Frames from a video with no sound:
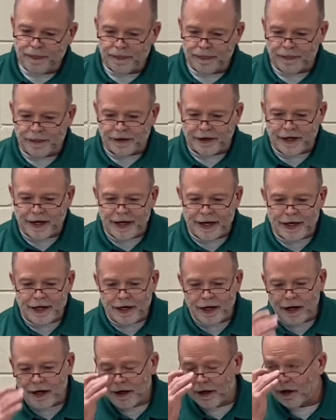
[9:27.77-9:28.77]
The
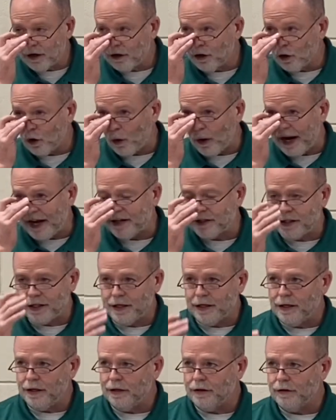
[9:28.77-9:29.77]
king
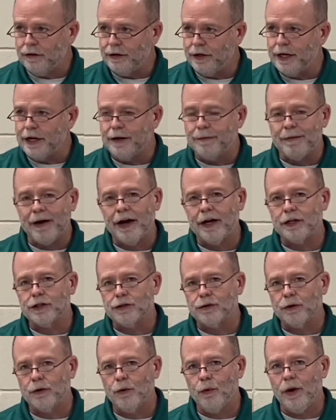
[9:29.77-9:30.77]
granted
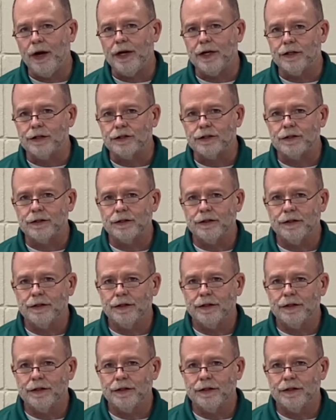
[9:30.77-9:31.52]
Nehemiah's request